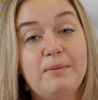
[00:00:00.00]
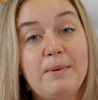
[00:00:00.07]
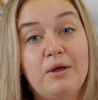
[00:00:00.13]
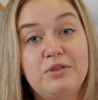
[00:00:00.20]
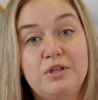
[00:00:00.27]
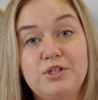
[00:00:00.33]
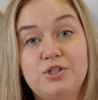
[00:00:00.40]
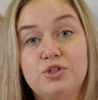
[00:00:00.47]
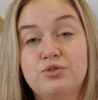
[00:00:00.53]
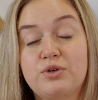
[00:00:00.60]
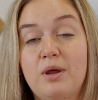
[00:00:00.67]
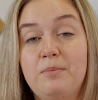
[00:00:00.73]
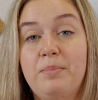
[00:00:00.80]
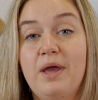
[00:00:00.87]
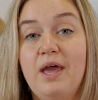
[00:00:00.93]
about these
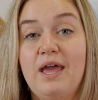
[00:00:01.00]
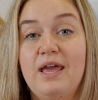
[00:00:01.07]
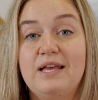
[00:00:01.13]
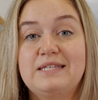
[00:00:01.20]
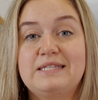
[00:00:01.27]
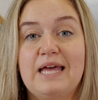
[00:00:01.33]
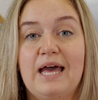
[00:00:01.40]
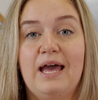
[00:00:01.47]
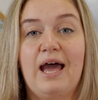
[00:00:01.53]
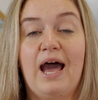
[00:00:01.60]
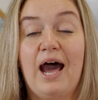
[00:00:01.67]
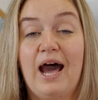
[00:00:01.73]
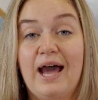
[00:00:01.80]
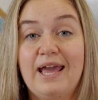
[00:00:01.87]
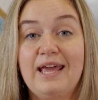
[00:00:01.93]
shrimp is that
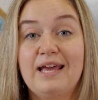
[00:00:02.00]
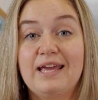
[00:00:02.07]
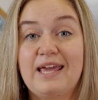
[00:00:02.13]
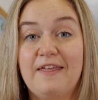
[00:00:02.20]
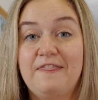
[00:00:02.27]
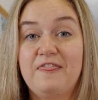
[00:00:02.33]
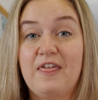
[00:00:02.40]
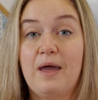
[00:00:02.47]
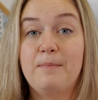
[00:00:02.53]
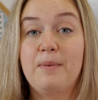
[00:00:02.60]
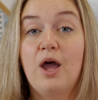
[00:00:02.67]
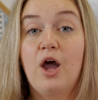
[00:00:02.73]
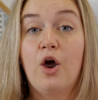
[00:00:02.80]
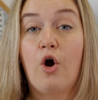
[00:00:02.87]
I get them